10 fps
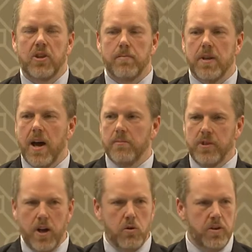sometimes
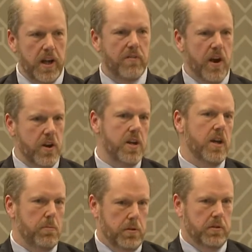they don't dig very
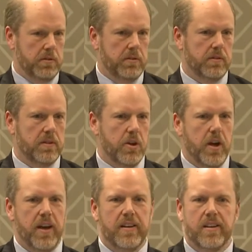deep,
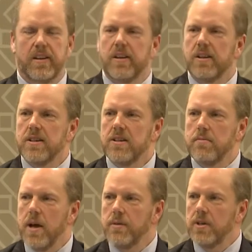okay?
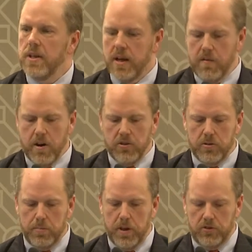Sometimes they take very
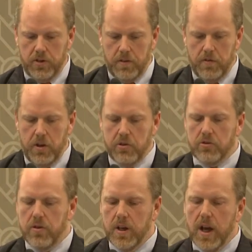simplistic
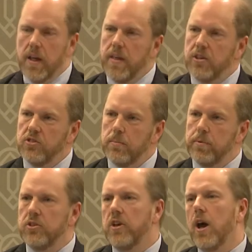views and they
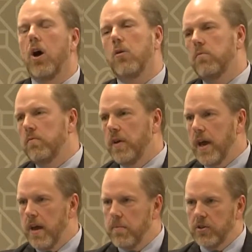simply say, oh,
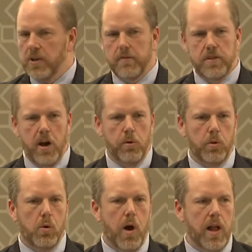VA must have
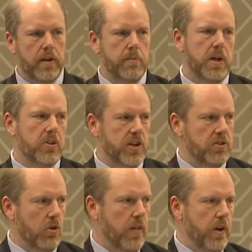terrible quality because I
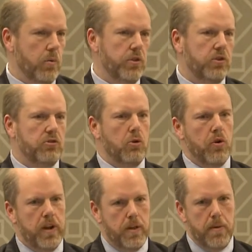saw there was a
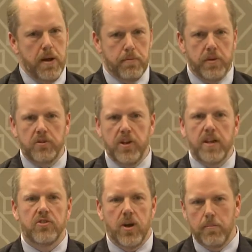story in the paper that
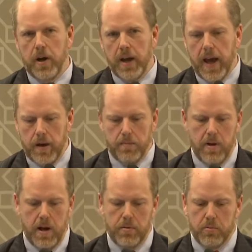said somebody had a
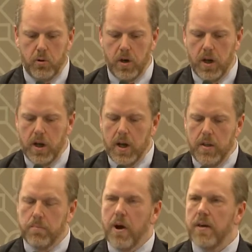problem. Or
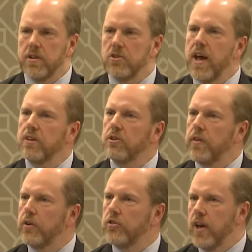the private sector,
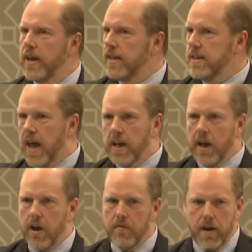they'll say, can take
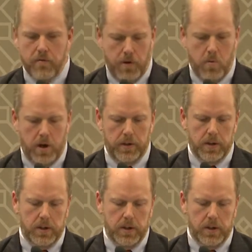care of everyone